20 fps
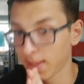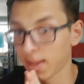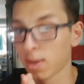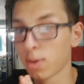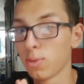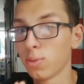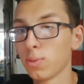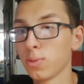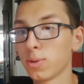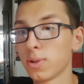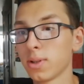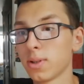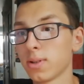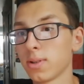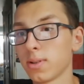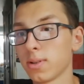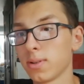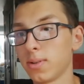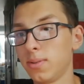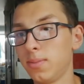could
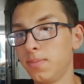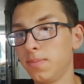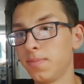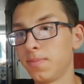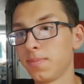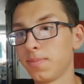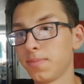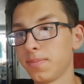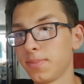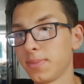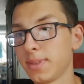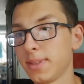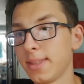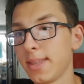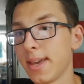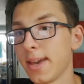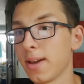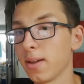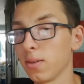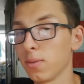uh,
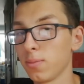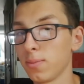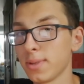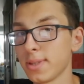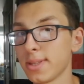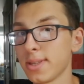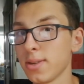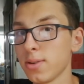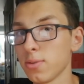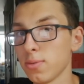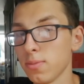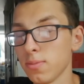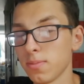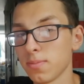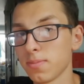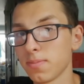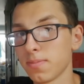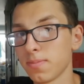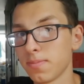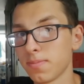tell with you
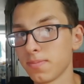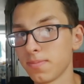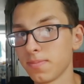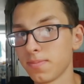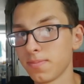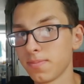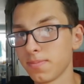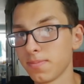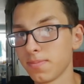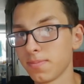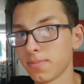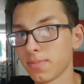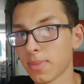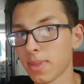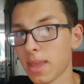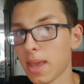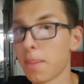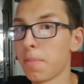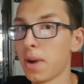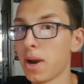
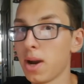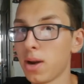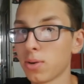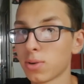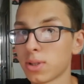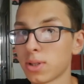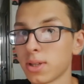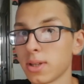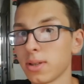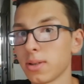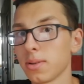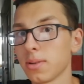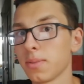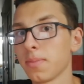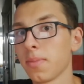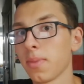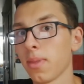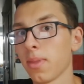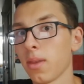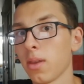about uh,
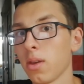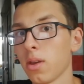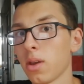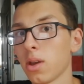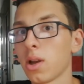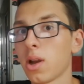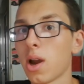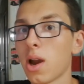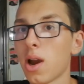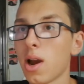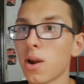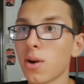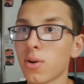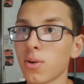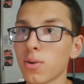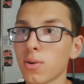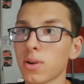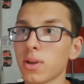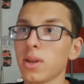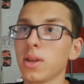
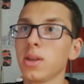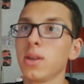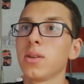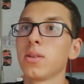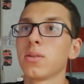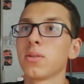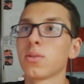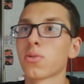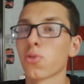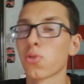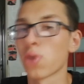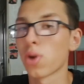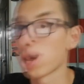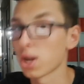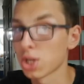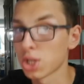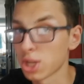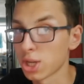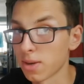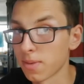car in
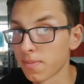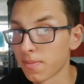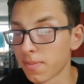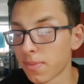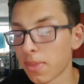Russia.